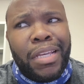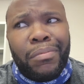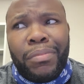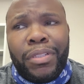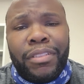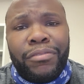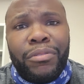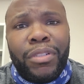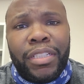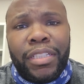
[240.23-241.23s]
but if you
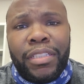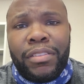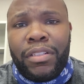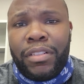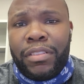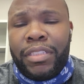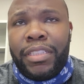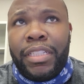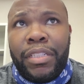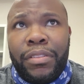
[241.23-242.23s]
look at his early
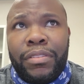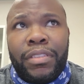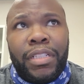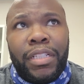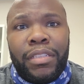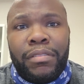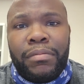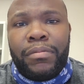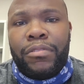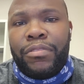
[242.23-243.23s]
years in
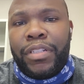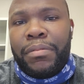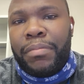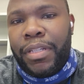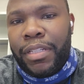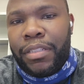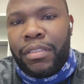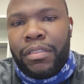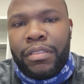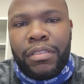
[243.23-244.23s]
Green Bay,
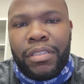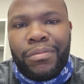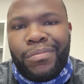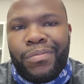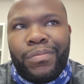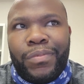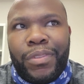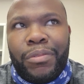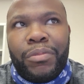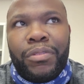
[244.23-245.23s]

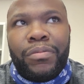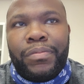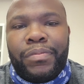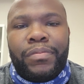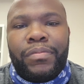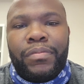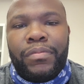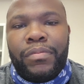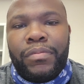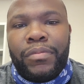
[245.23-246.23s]
it was
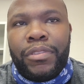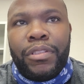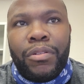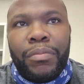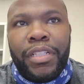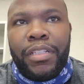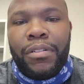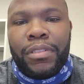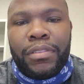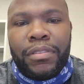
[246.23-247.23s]

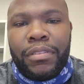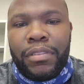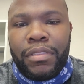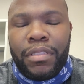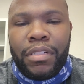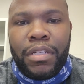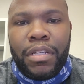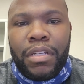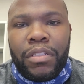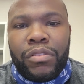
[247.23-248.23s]
mediocre.
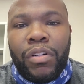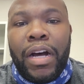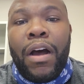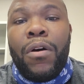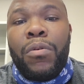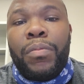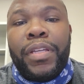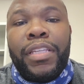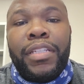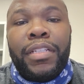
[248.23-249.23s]
So I hope
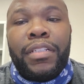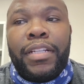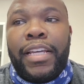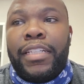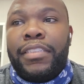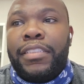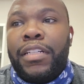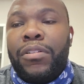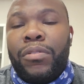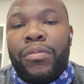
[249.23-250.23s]
he can
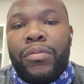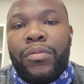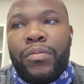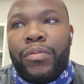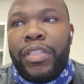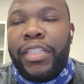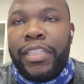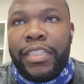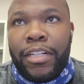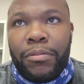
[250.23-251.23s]
excel. He
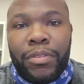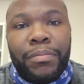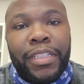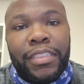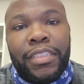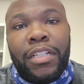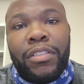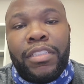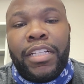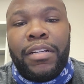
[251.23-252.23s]
can help them excel
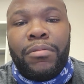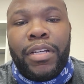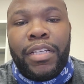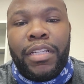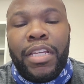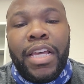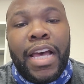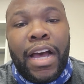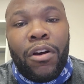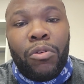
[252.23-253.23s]
in that way.
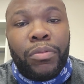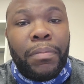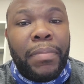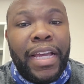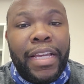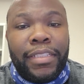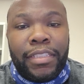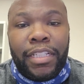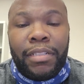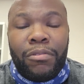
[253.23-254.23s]
I hope the pass
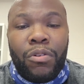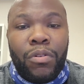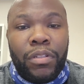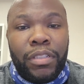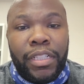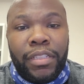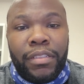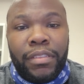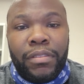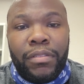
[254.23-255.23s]
game
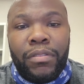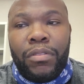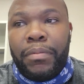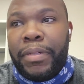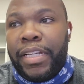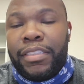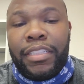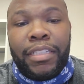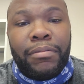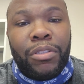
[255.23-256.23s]
coordinator or pass
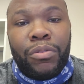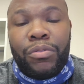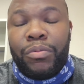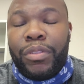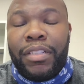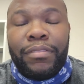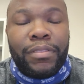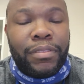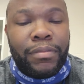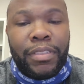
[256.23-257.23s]
game coach,
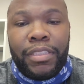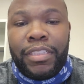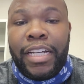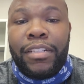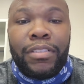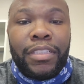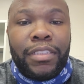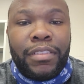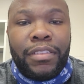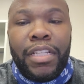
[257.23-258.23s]
whatever his title
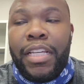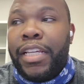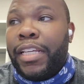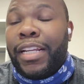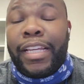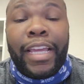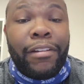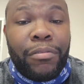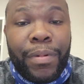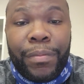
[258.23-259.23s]
is, and I can't
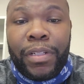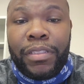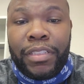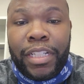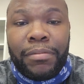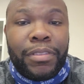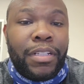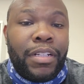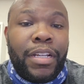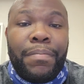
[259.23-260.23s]
remember his name.
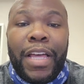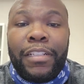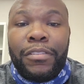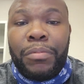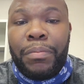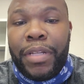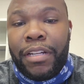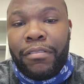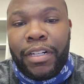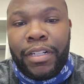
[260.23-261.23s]
Sorry, I'm not too
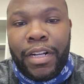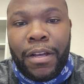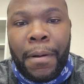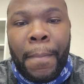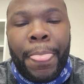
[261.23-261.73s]
prepared right now.